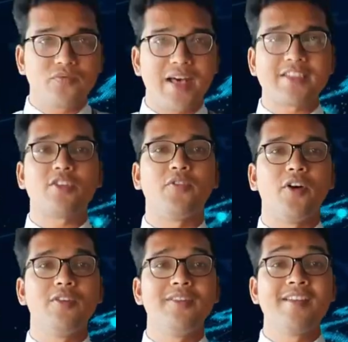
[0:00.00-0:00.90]
First of
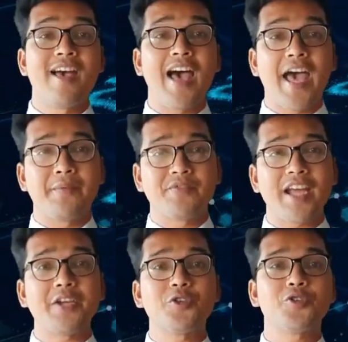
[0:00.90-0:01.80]
all, I am
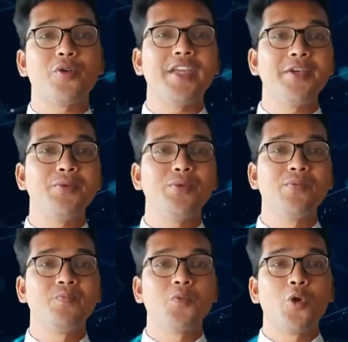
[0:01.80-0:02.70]
trying to show you
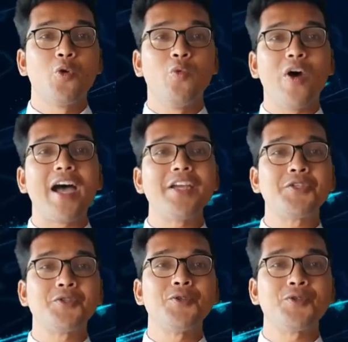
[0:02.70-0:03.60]
why
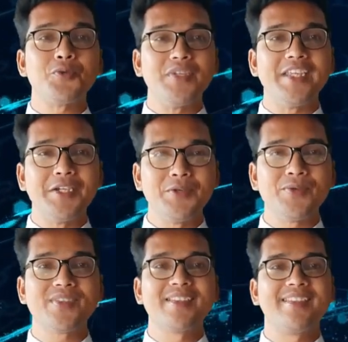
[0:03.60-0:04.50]
should we
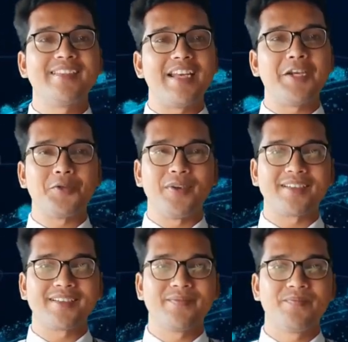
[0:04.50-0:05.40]
use the
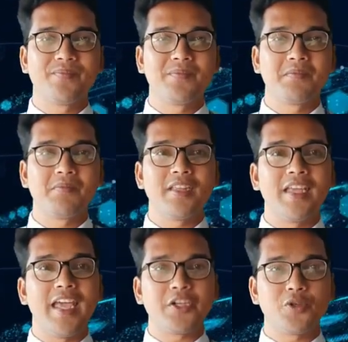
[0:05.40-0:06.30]
network.
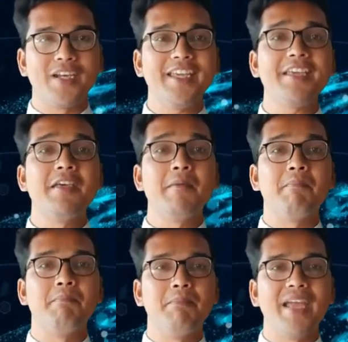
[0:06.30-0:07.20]
Actually,
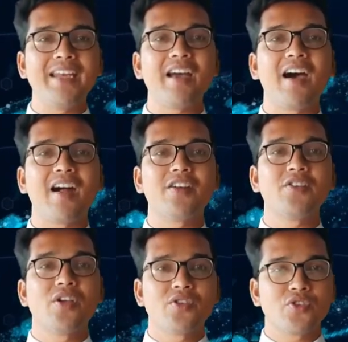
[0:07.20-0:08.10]
men
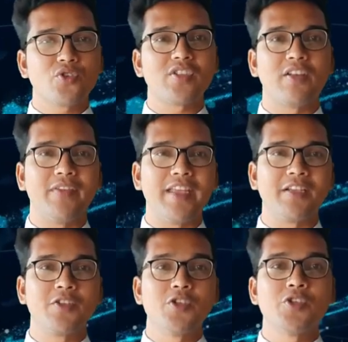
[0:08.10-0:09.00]
are social
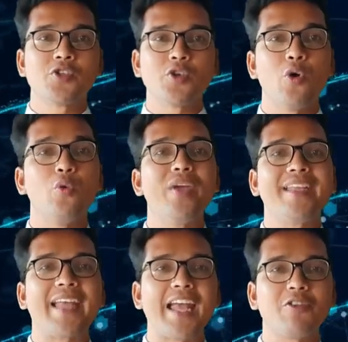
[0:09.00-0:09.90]
beings, so we
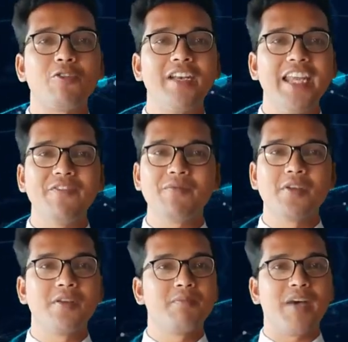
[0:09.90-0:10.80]
cannot live
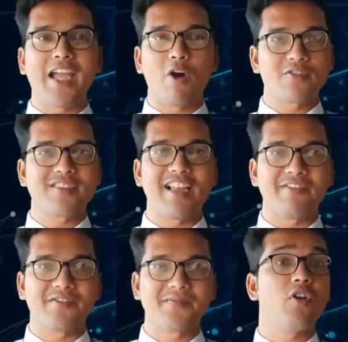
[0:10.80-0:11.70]
by
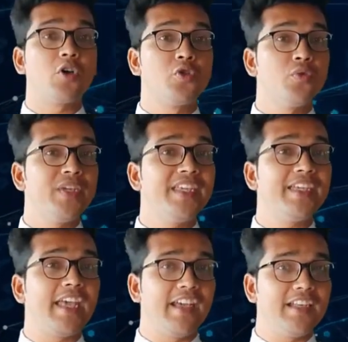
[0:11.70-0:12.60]
ourselves. For
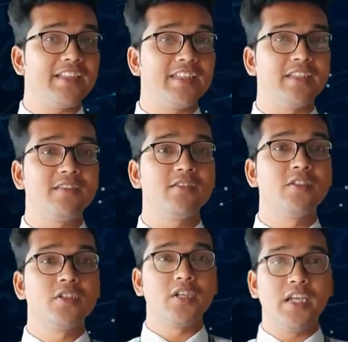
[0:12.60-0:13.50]
doing anything
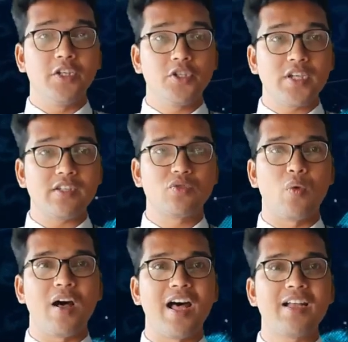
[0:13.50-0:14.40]
in today's
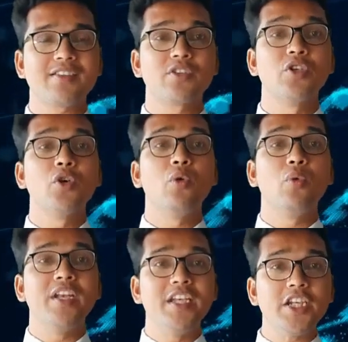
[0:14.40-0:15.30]
world,
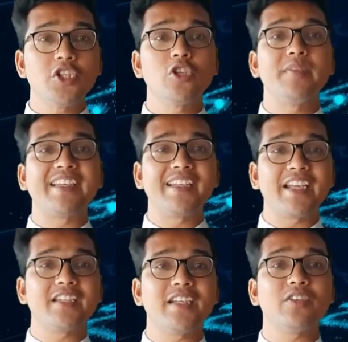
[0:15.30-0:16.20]
we need to be
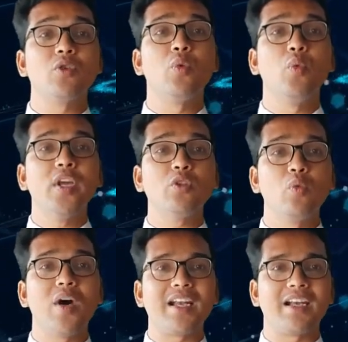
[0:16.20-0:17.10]
connected with
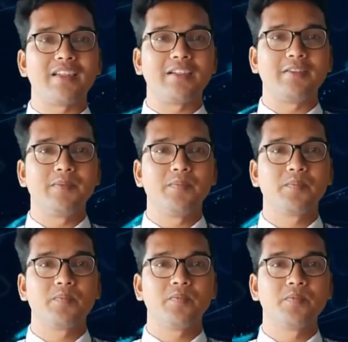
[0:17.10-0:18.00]
one another.
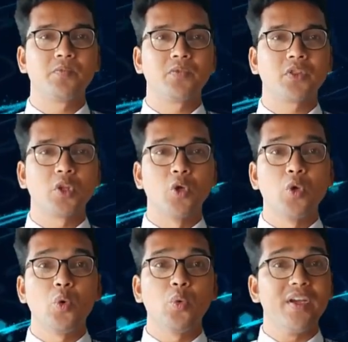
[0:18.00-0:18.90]

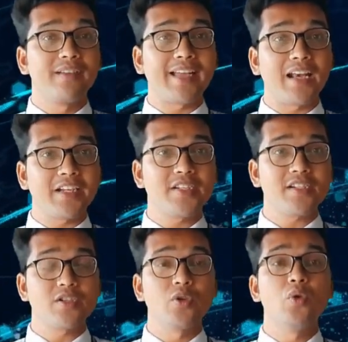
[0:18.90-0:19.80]
We are
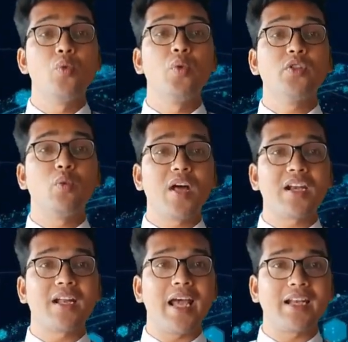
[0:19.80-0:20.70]
connected with one
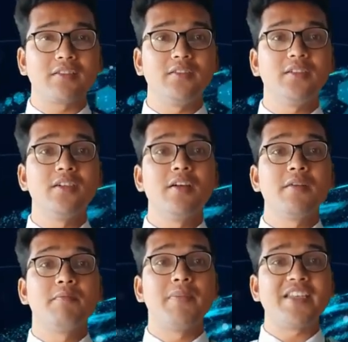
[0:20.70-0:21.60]
another
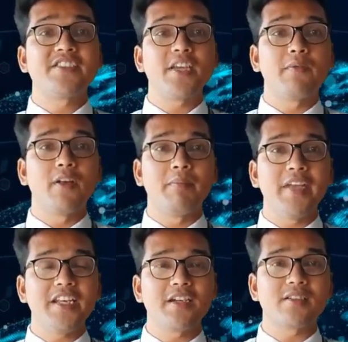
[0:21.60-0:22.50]
by several
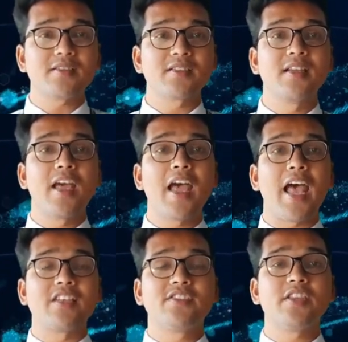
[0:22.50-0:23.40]
medias
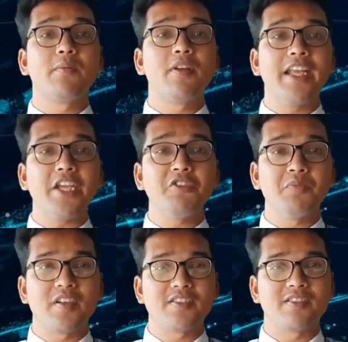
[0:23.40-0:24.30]
and several
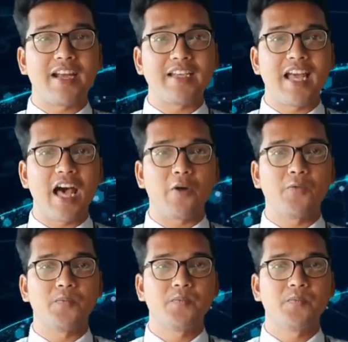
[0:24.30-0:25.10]
equipments right now.